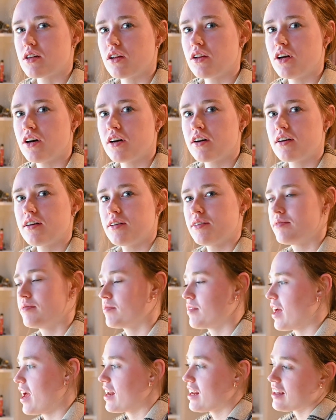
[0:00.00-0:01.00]
to look?
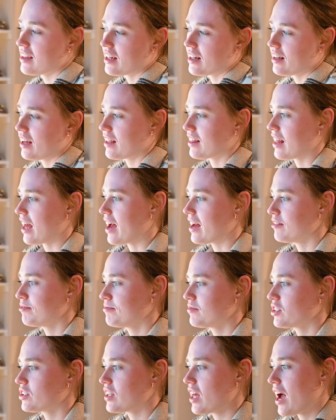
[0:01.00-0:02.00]
Anything like that.
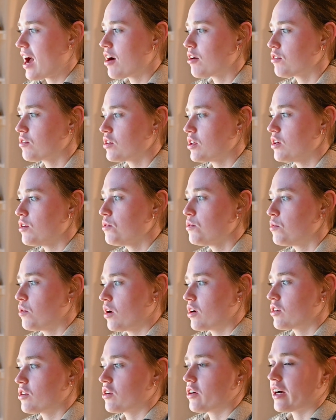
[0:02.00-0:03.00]
Just how do you
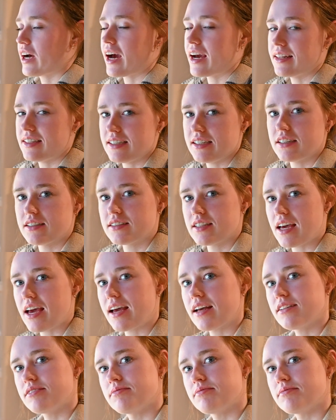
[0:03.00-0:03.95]
want your ideal day?